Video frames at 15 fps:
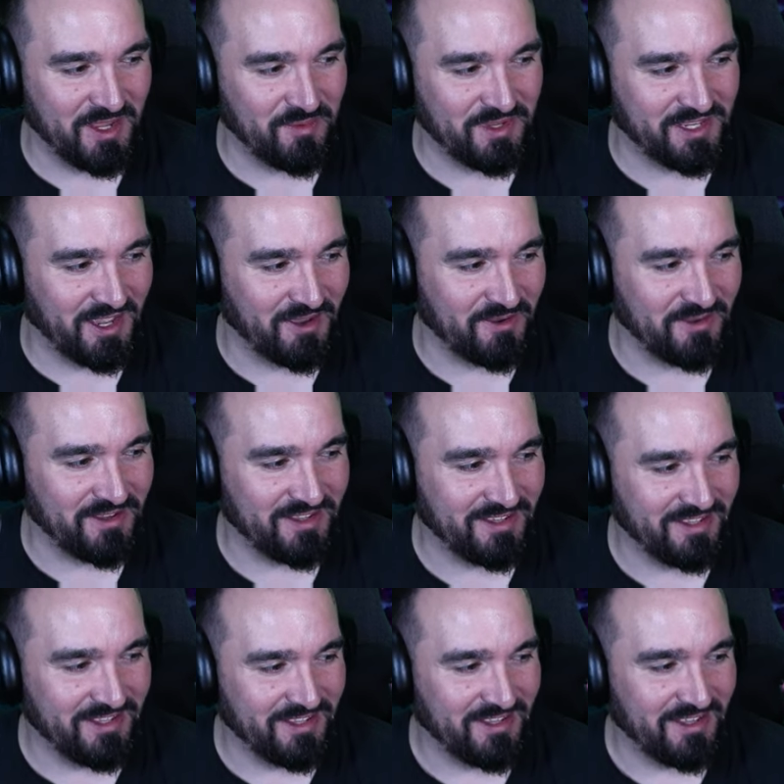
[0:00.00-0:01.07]
Here we go.
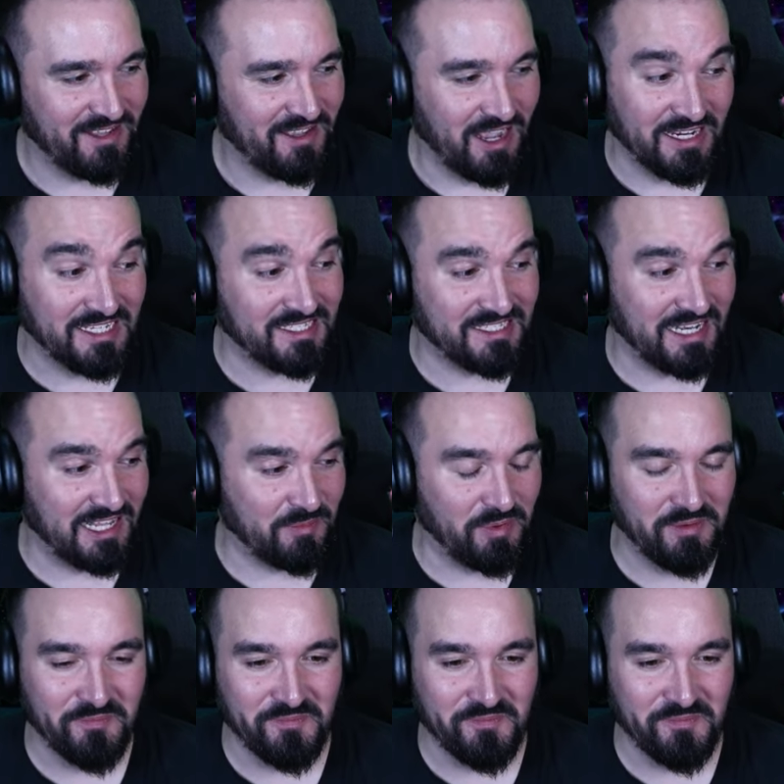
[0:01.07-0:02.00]
I didn't sleep.